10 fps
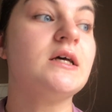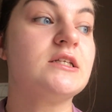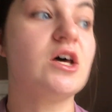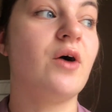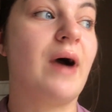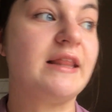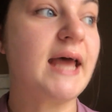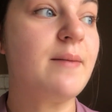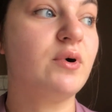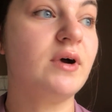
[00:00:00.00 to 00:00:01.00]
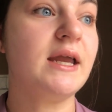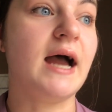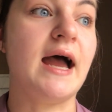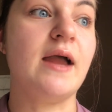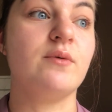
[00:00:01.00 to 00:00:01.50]
So at that point
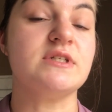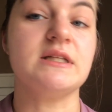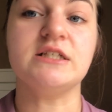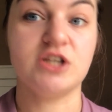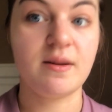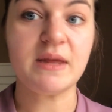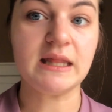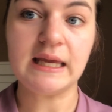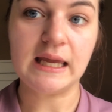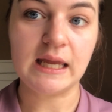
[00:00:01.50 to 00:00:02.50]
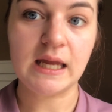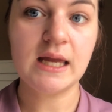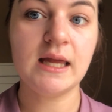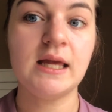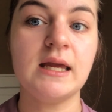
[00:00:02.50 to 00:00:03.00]
I was legitimately
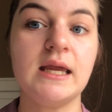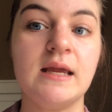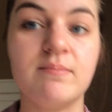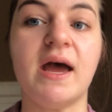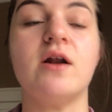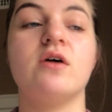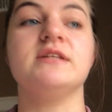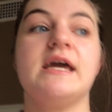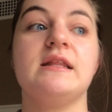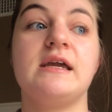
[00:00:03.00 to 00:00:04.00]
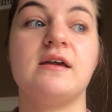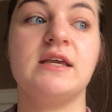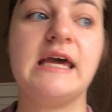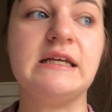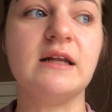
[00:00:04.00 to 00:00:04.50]
in bed all day. Like
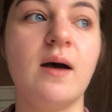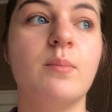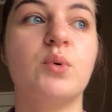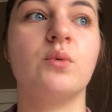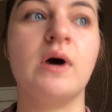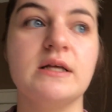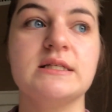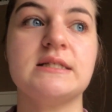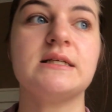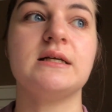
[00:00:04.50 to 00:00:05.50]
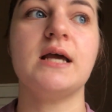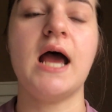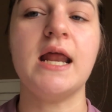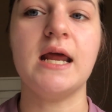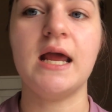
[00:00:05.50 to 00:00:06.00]
getting up was
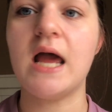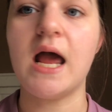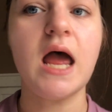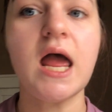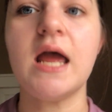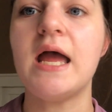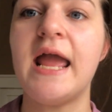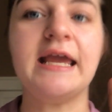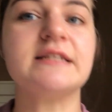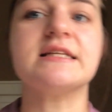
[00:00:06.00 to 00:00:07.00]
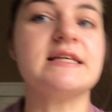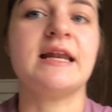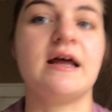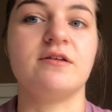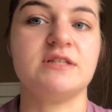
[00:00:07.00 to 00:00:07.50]
8 to
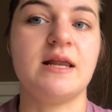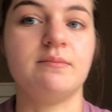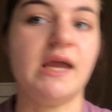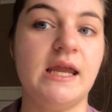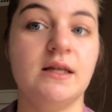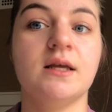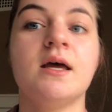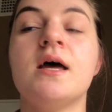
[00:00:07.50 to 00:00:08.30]
10 out of 10 pain,